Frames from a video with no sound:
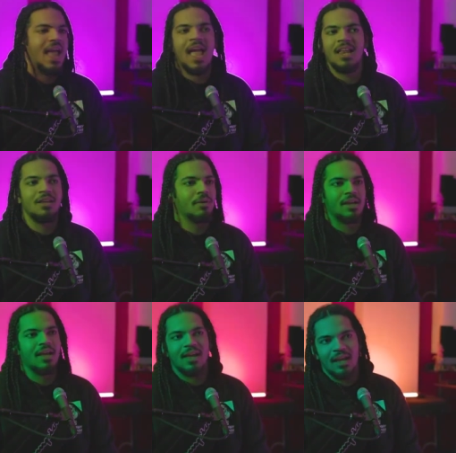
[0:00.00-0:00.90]

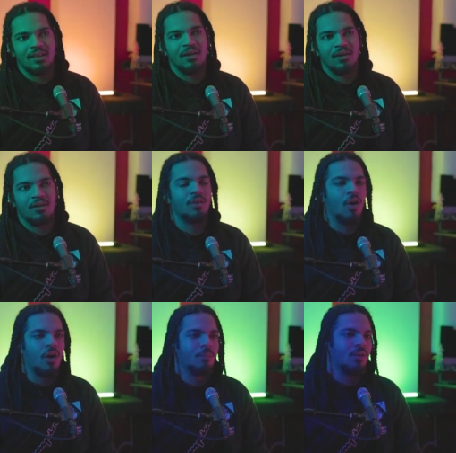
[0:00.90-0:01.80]
Anybody mm. can get there. The
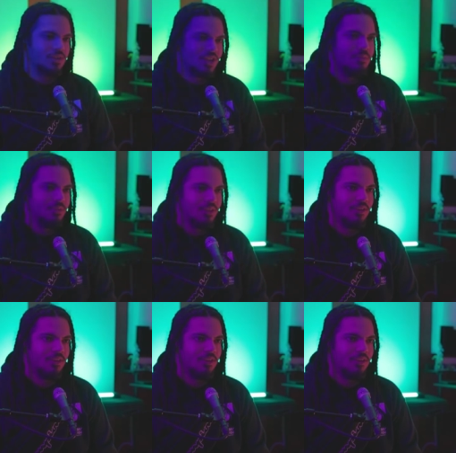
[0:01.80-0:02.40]
hard part is keeping it.